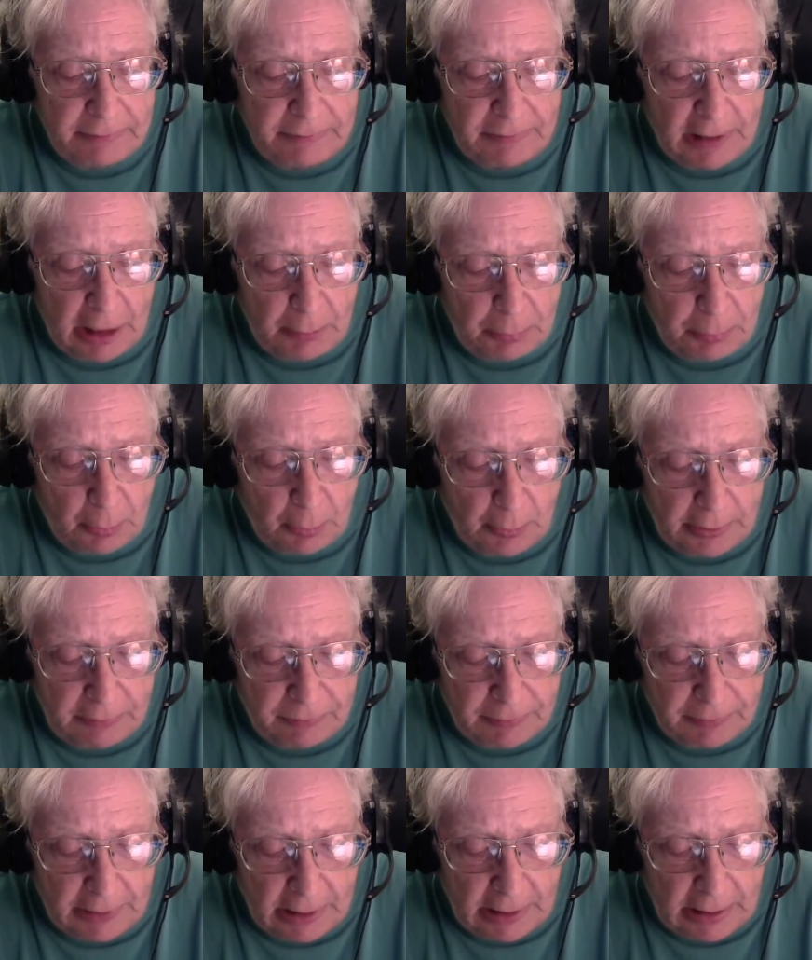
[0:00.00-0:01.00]

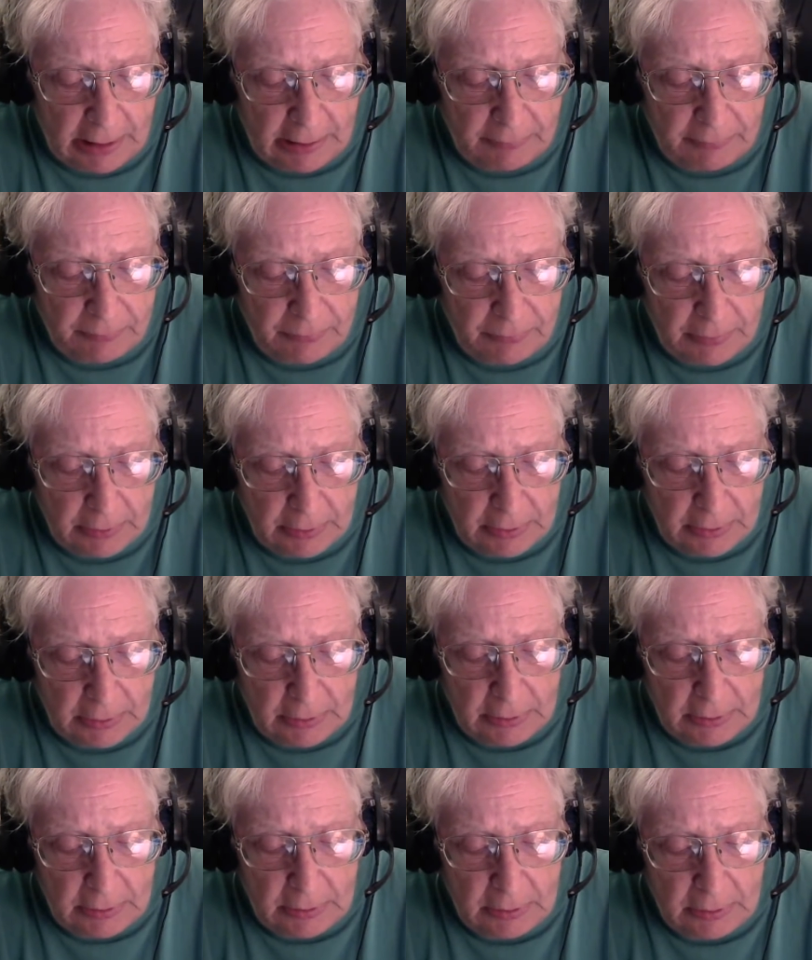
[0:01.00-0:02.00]
5.5.
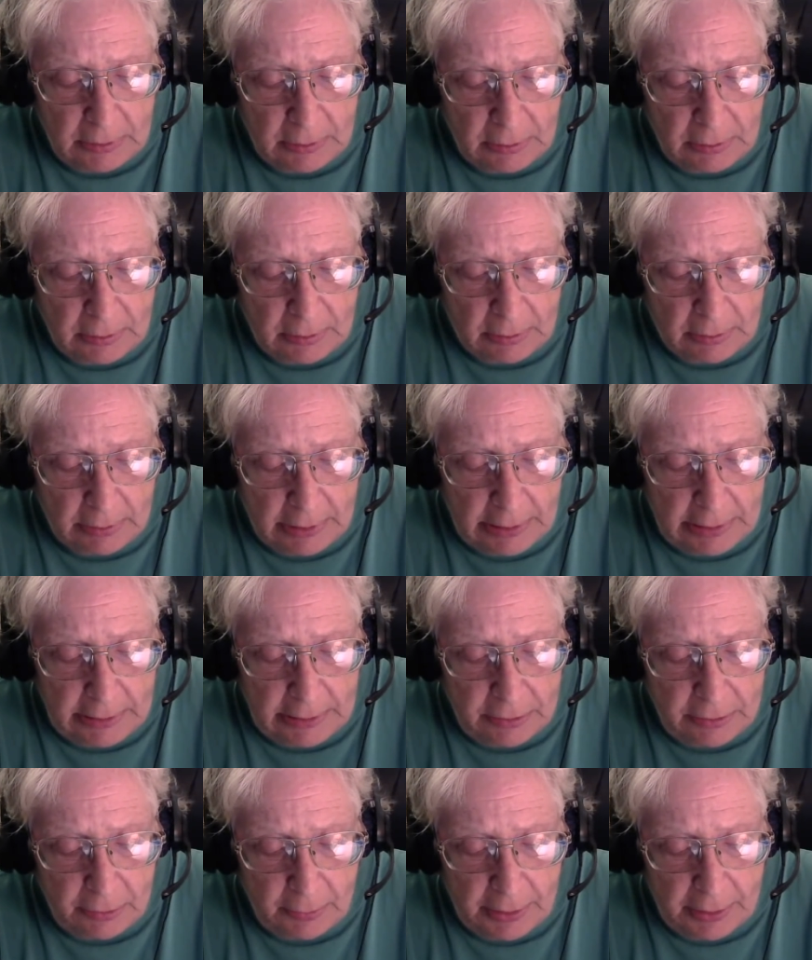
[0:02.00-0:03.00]
All right.
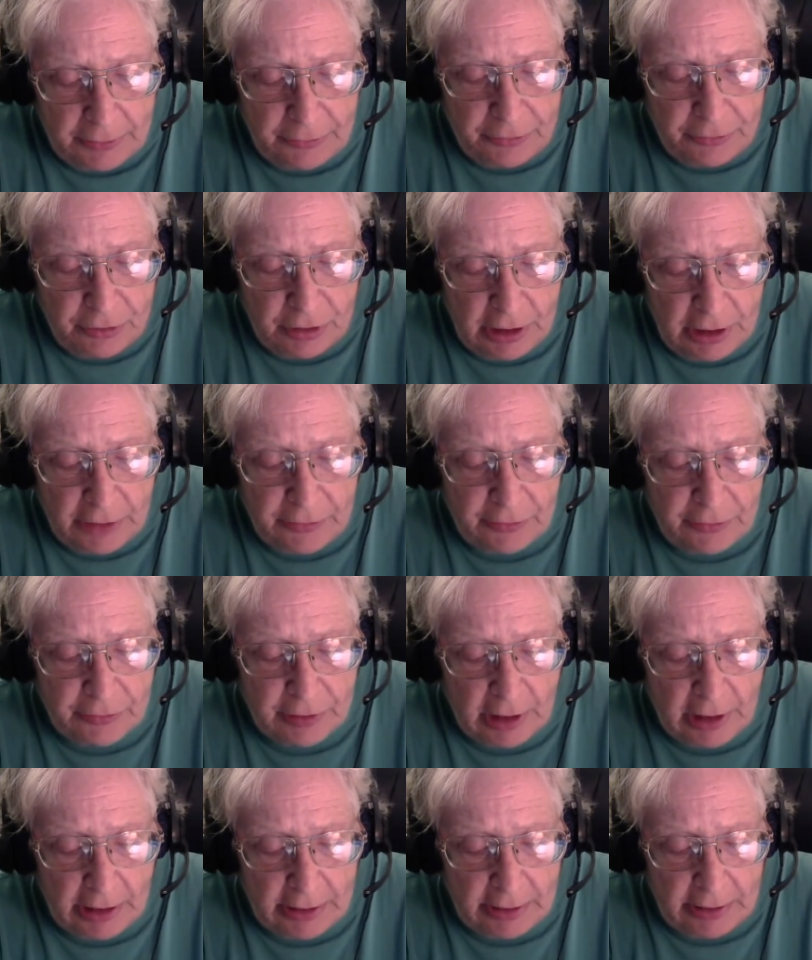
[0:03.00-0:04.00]
USGS has
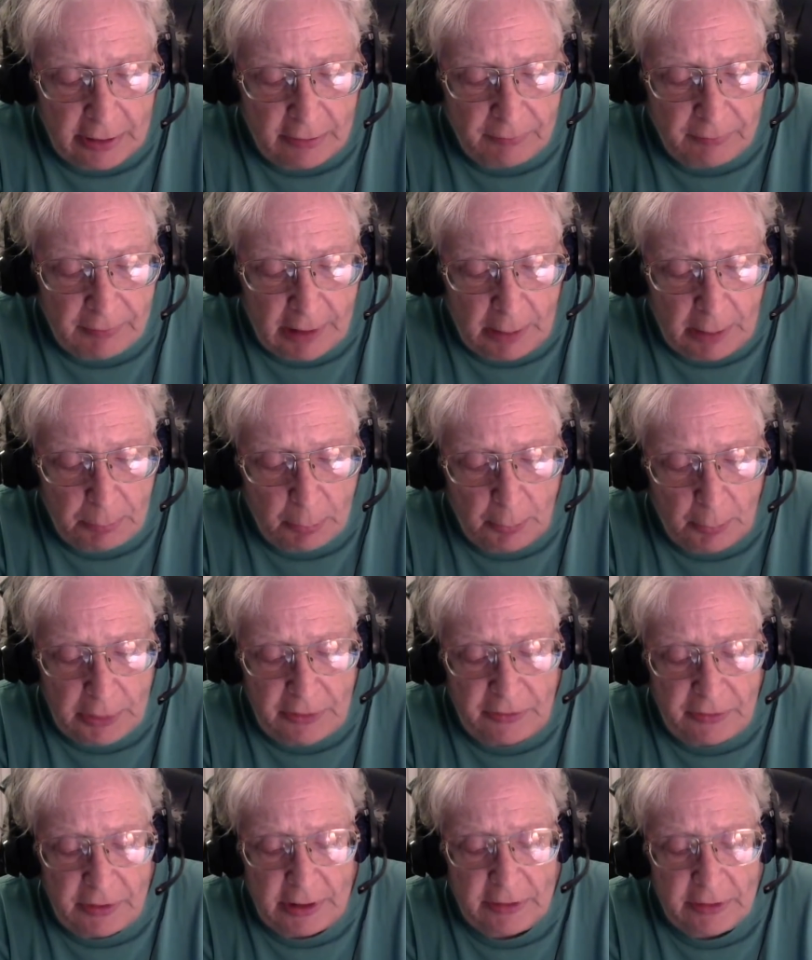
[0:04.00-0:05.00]
got it at a 5.6.